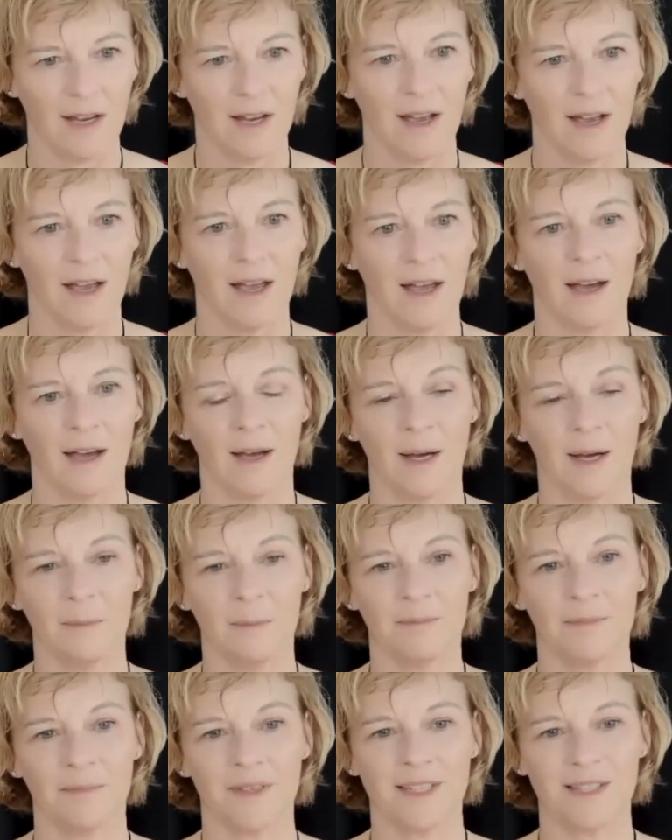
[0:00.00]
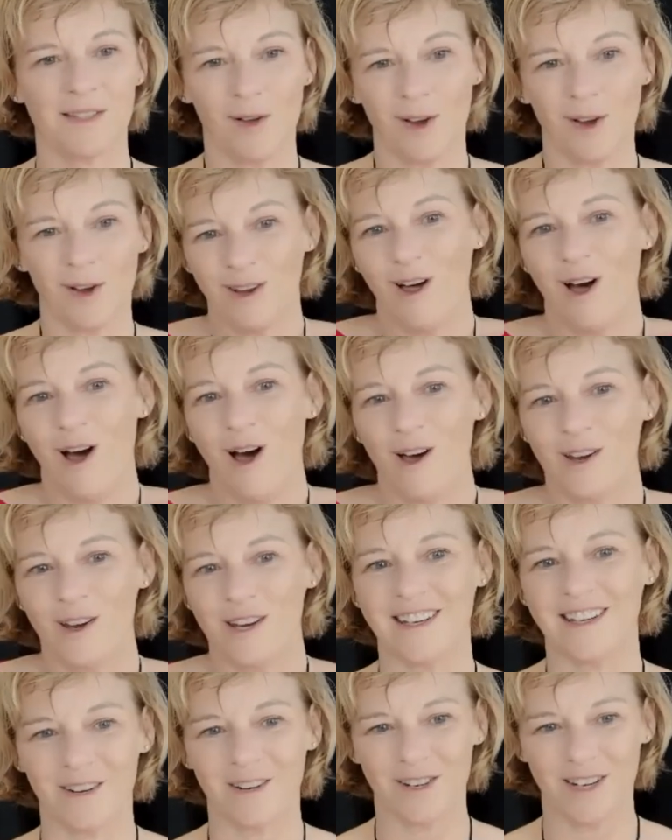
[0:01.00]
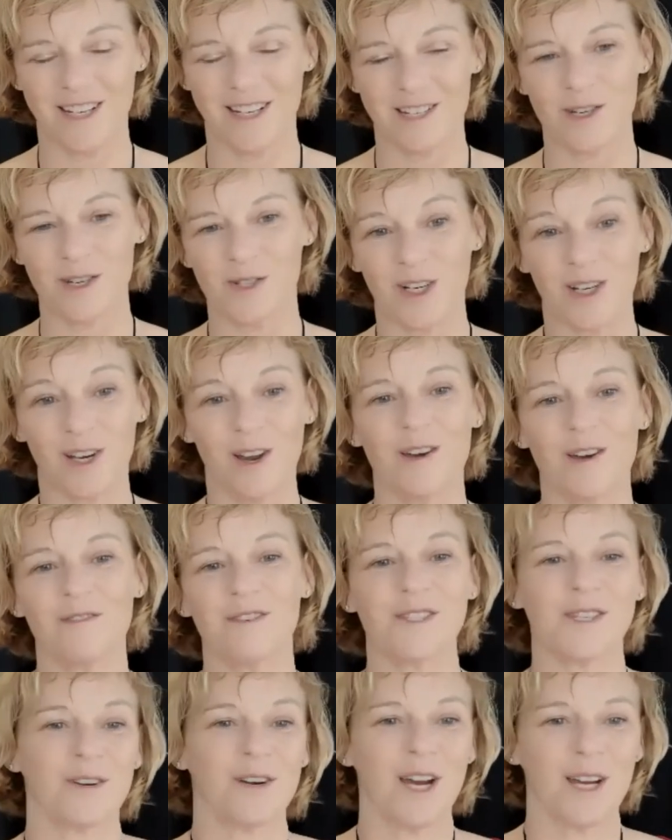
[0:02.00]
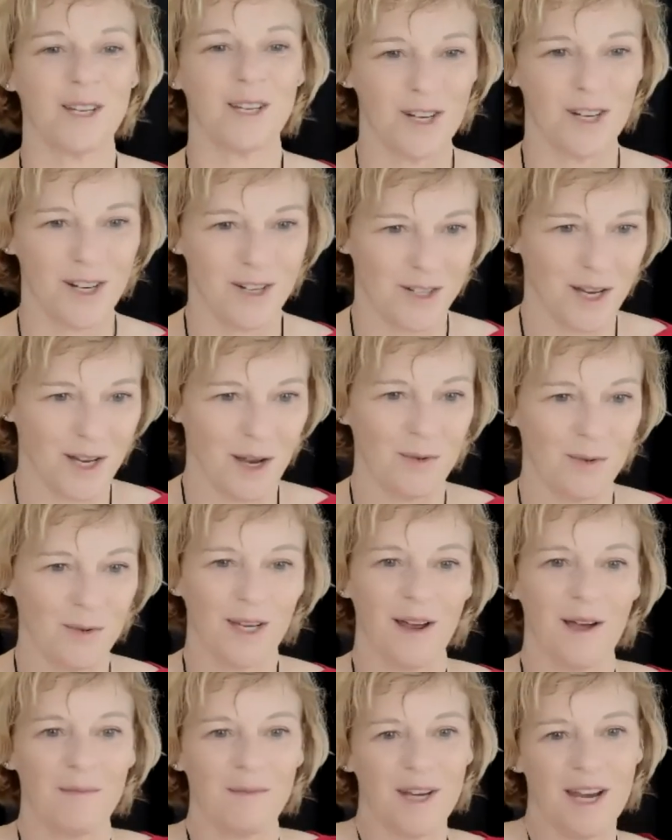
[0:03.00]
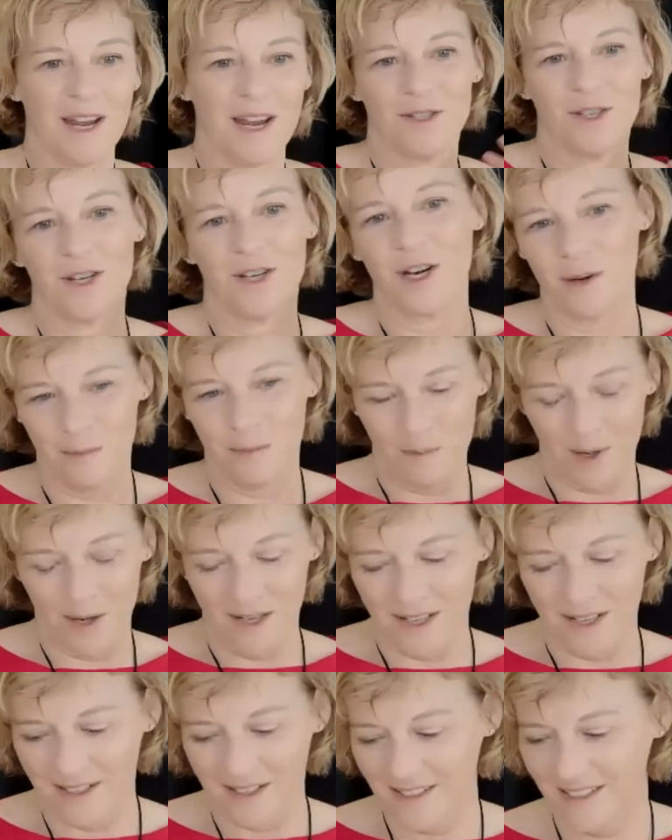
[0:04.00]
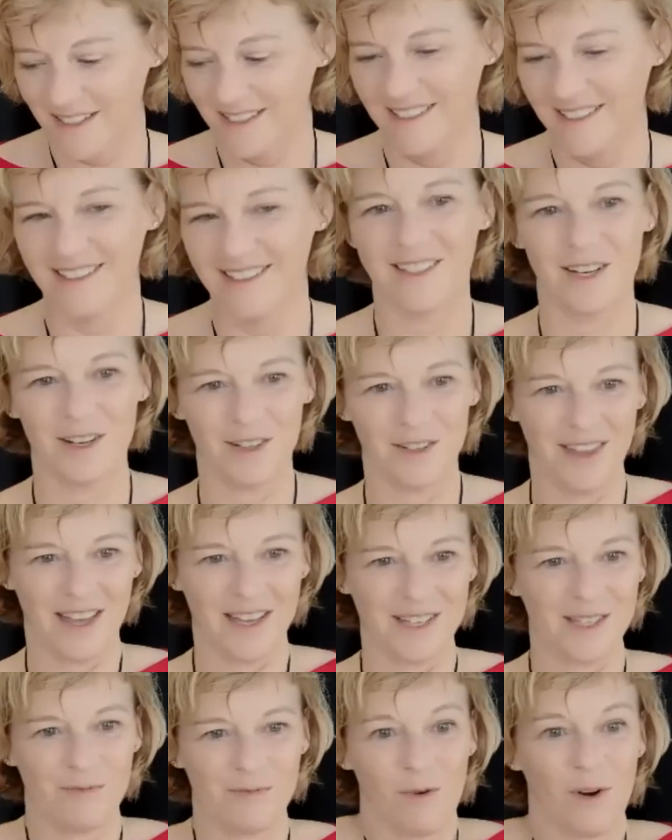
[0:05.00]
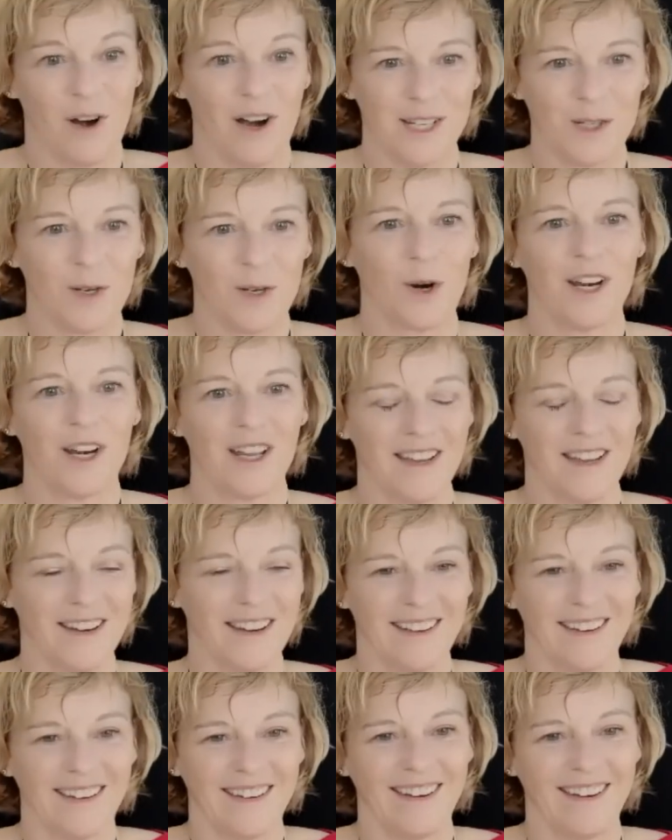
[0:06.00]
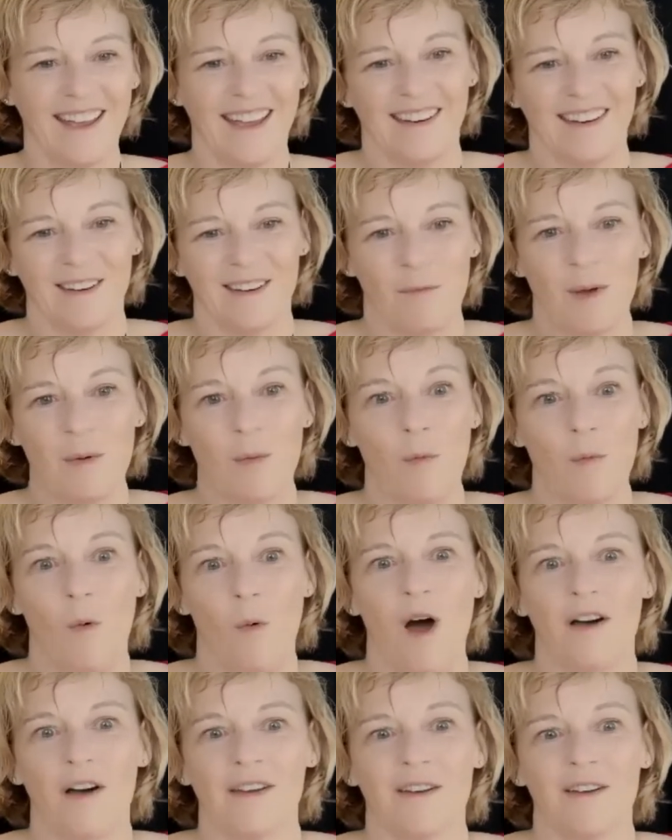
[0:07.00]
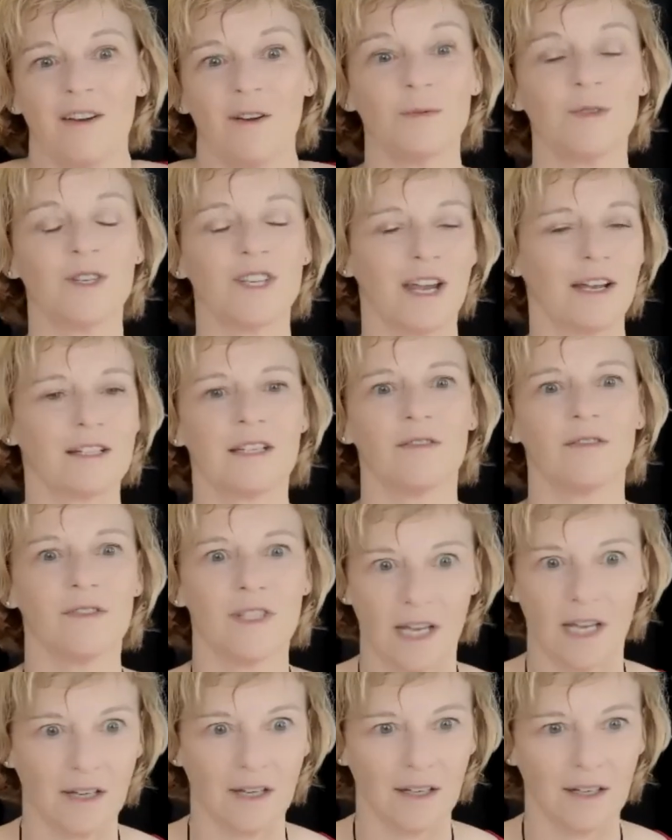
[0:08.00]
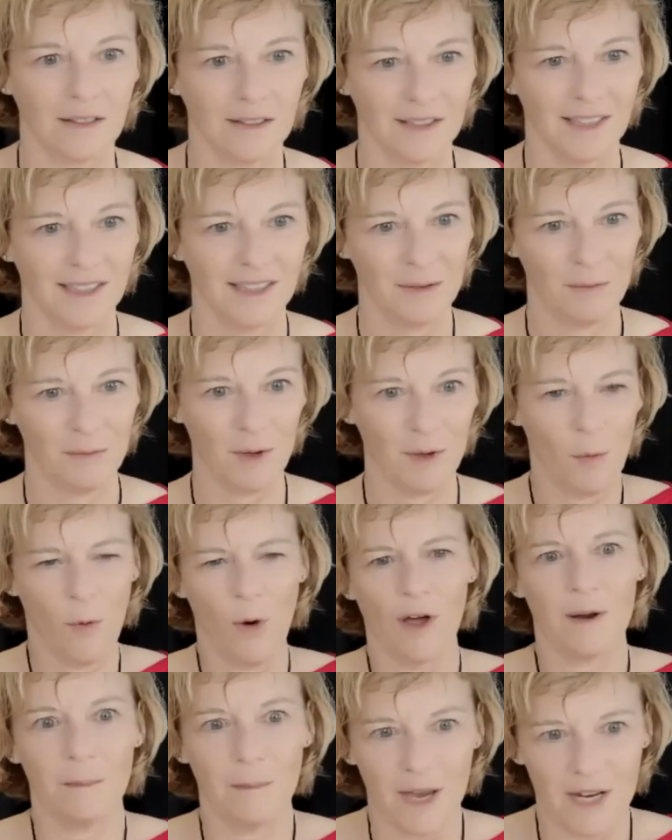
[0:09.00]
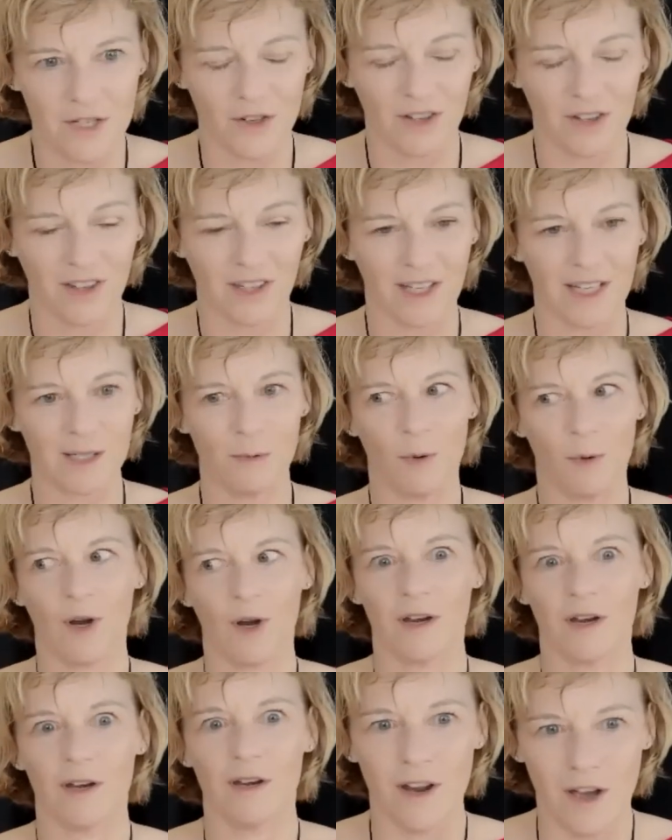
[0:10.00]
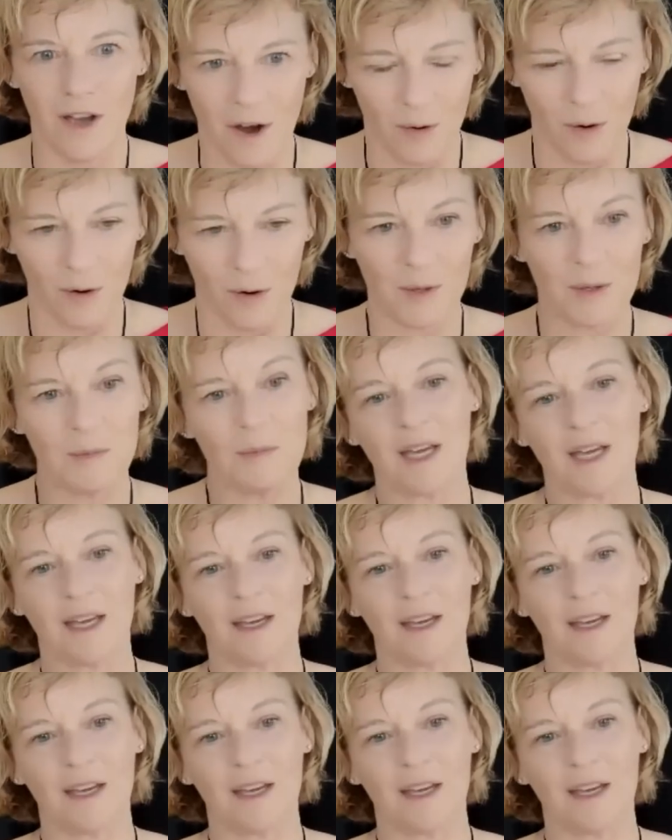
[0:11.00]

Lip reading: So a lot in our industry, a lot of us are engineers. I mean, I'm an engineer by, that's where I started, and we want objective data. We want to measure things. We want to know, are we making